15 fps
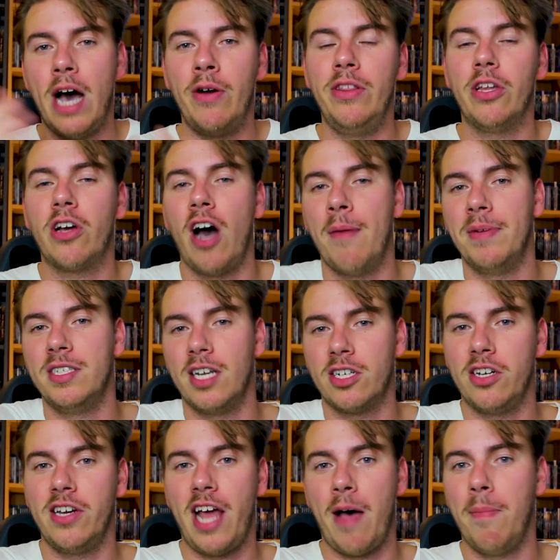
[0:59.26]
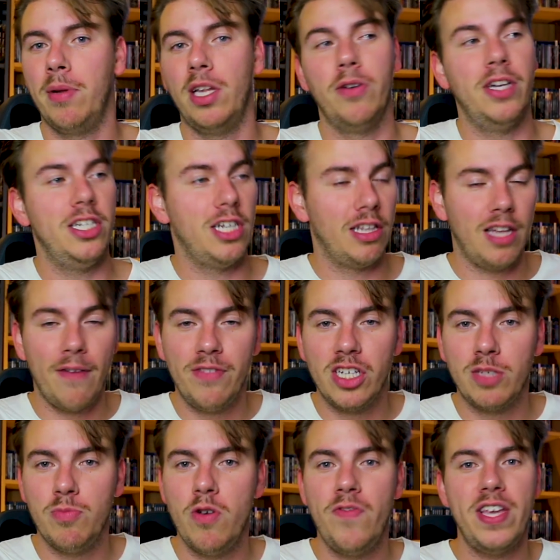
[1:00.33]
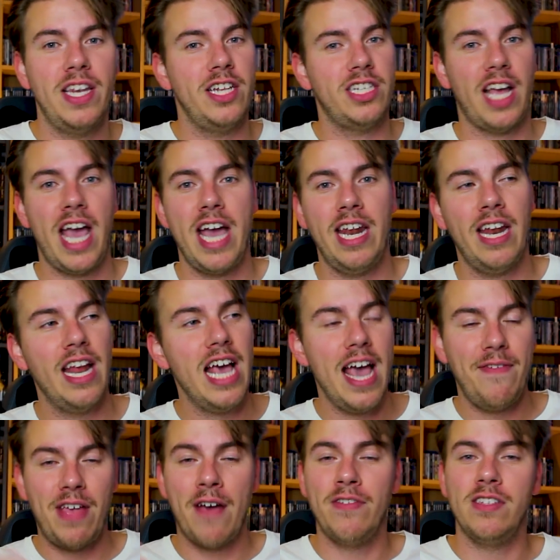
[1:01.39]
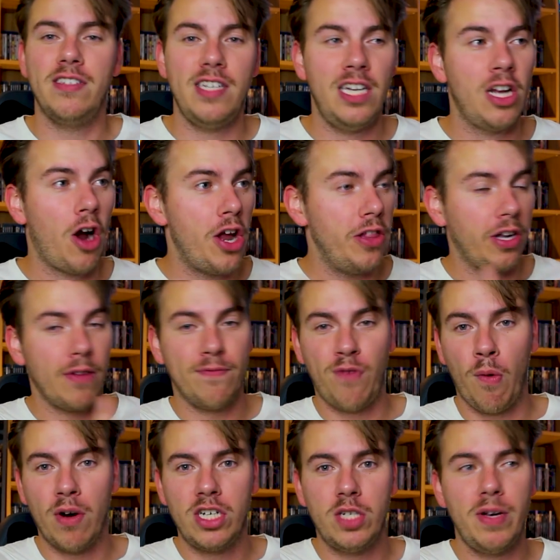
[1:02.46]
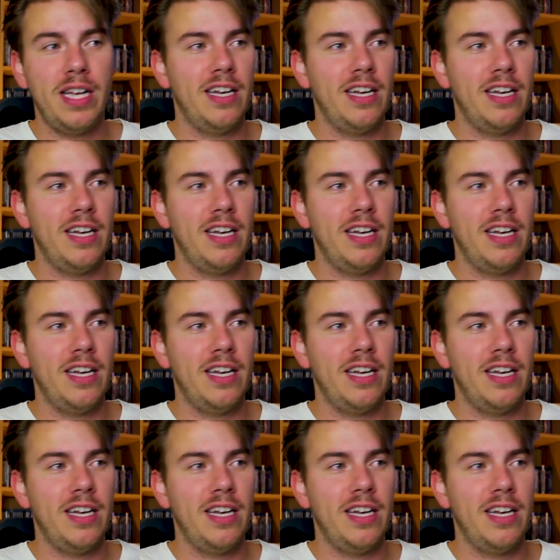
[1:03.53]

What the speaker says: down in the comment section down below. Did you love this movie? Did you hate it? If you haven't seen it, are you looking forward to